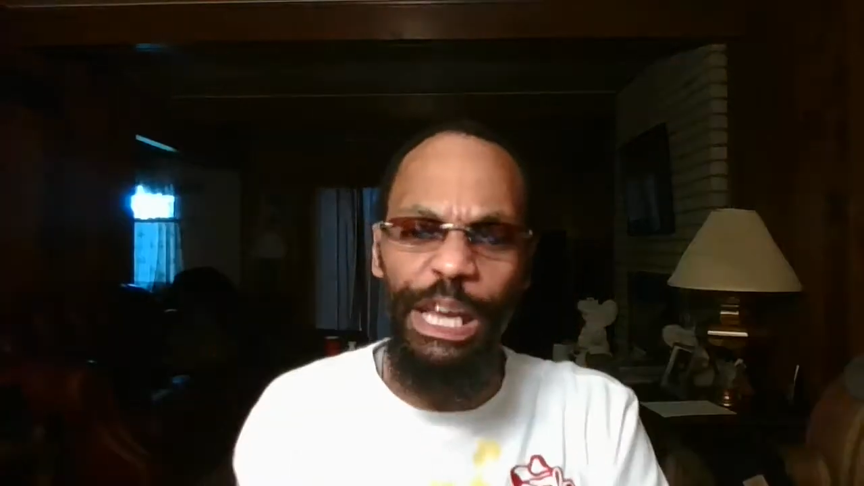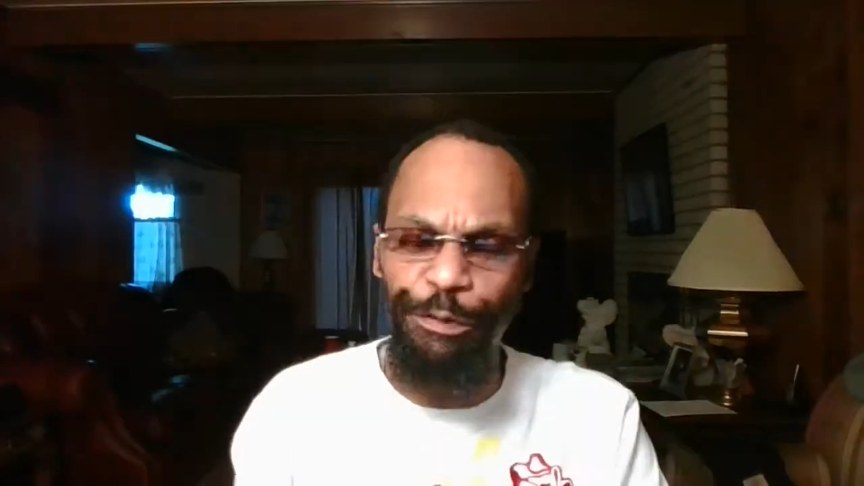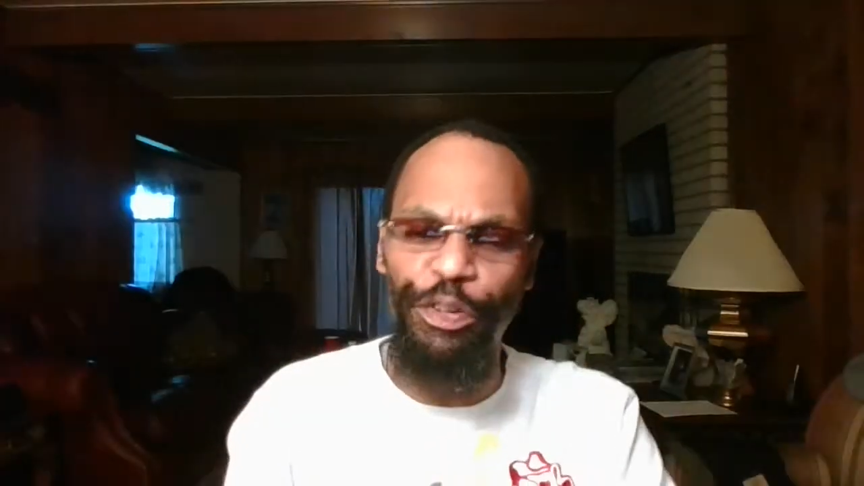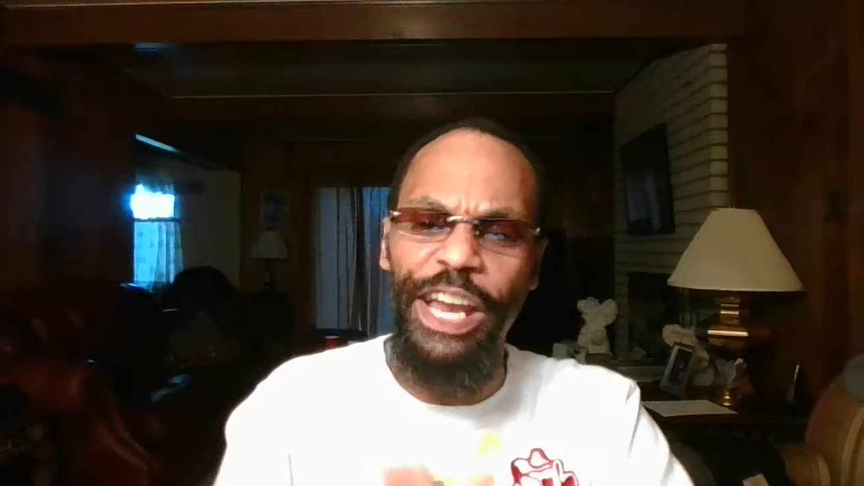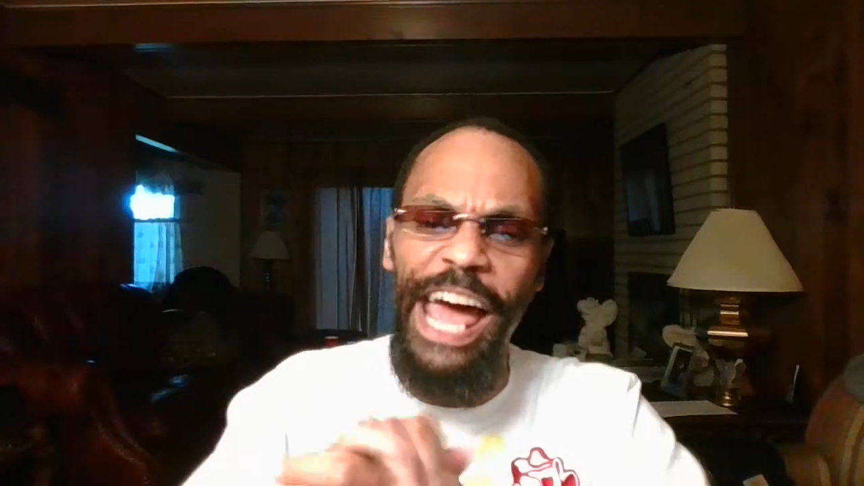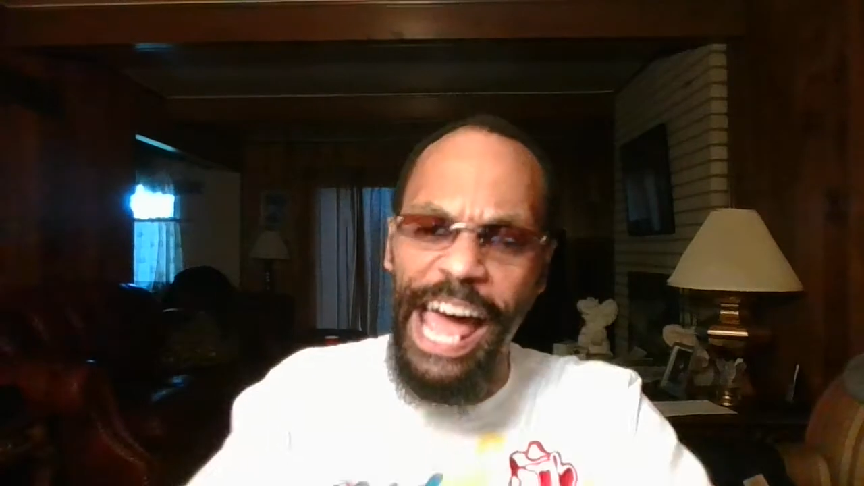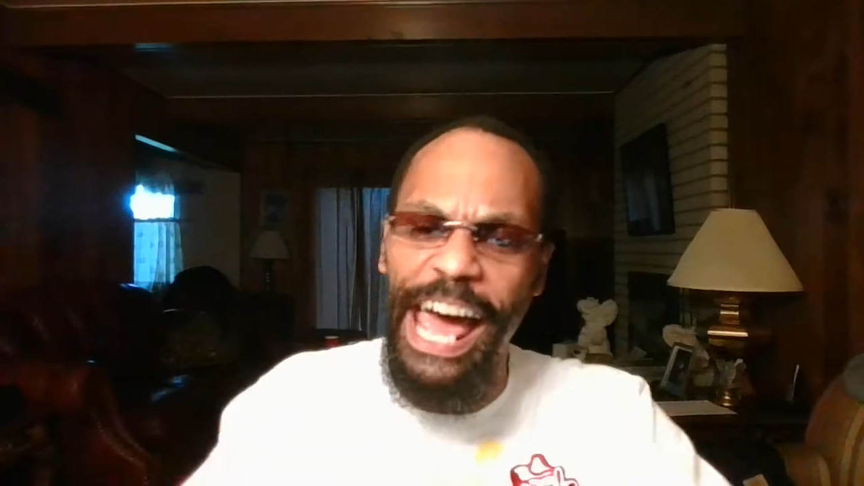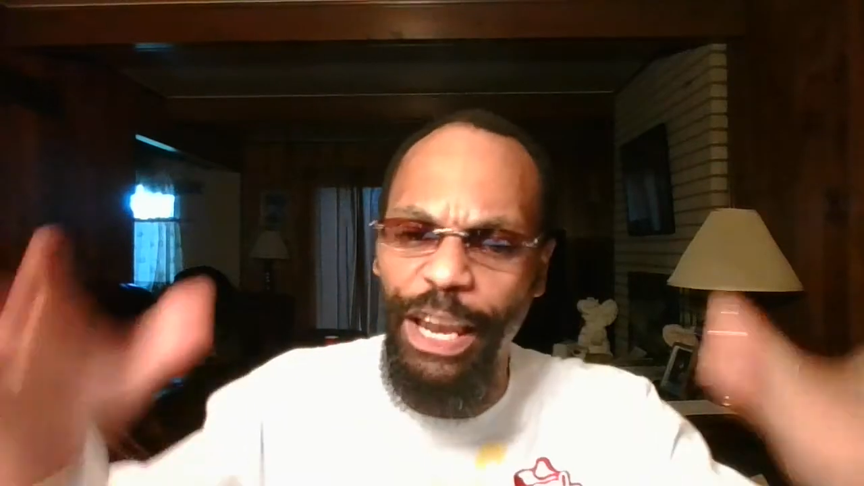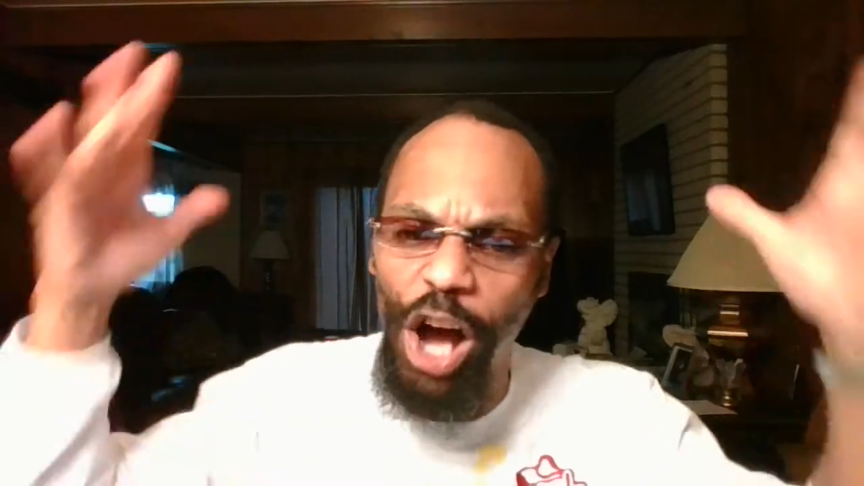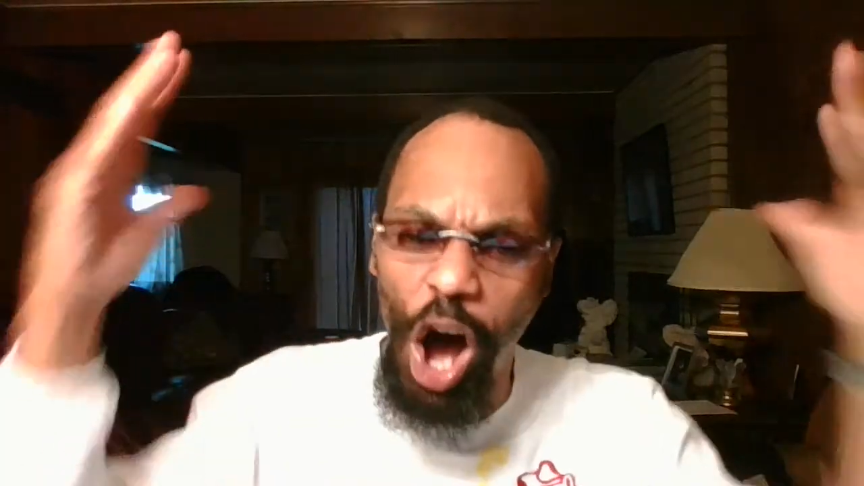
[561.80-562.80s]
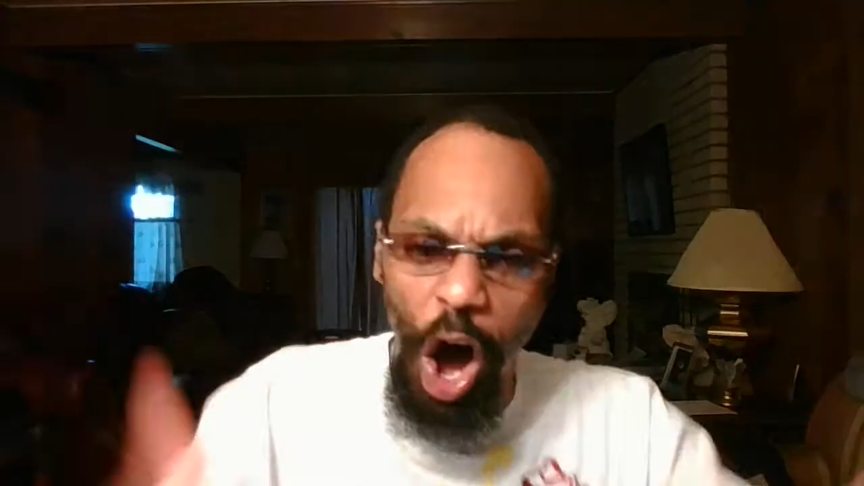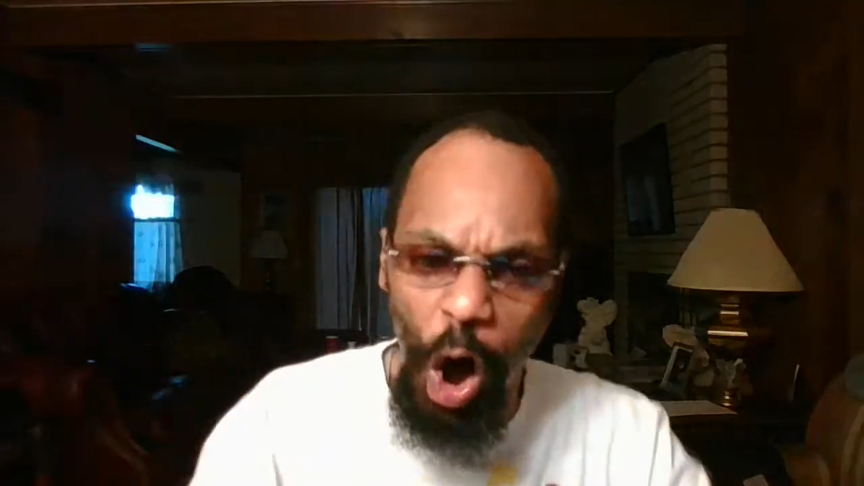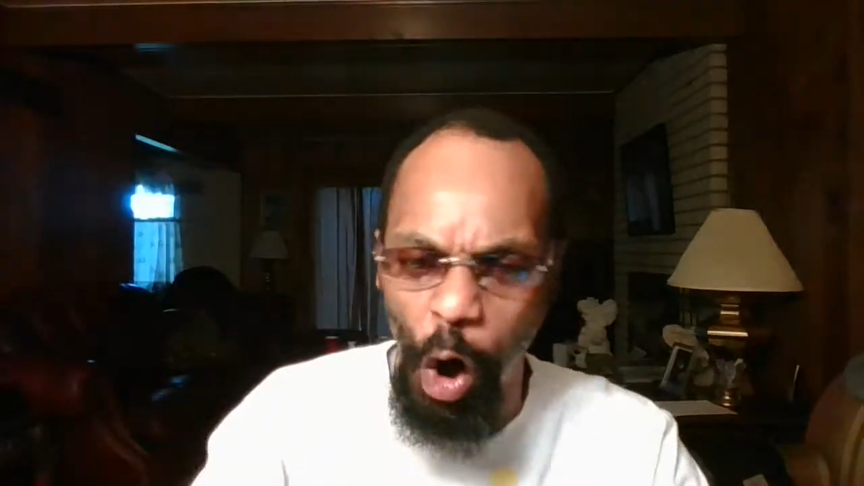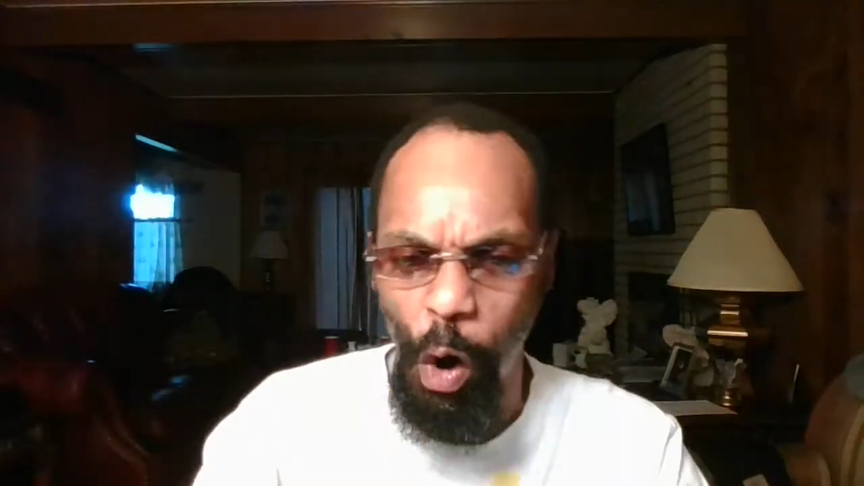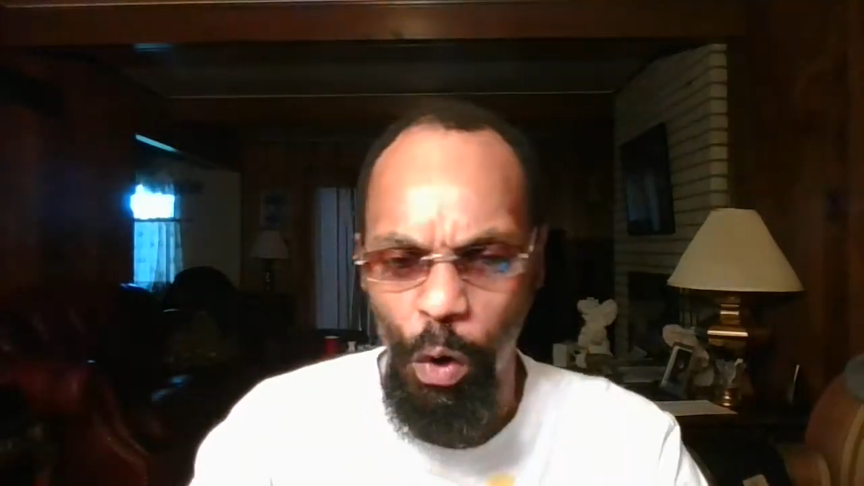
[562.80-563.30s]
different at
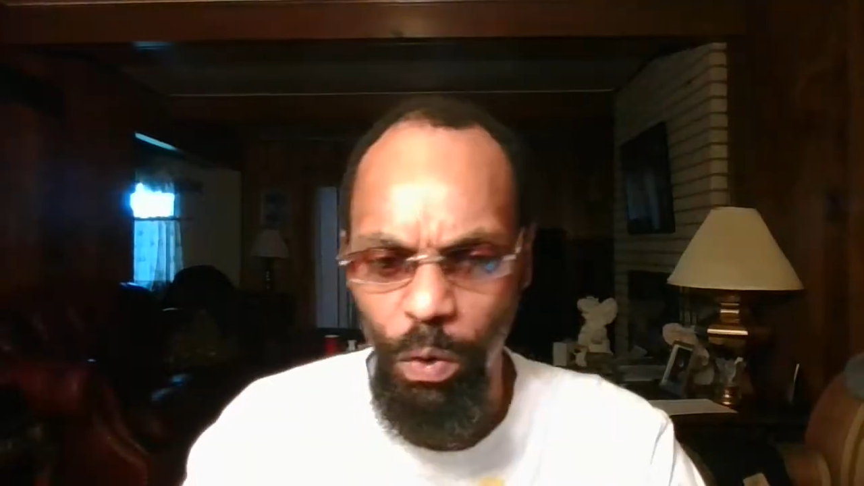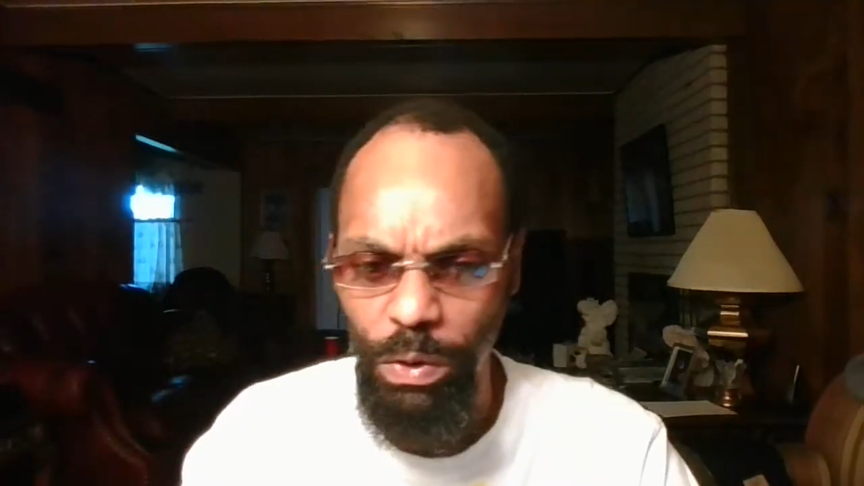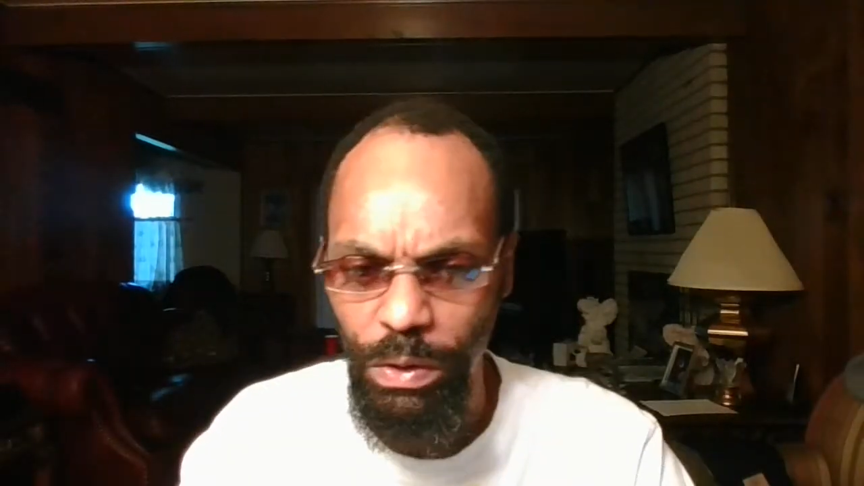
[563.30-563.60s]
all.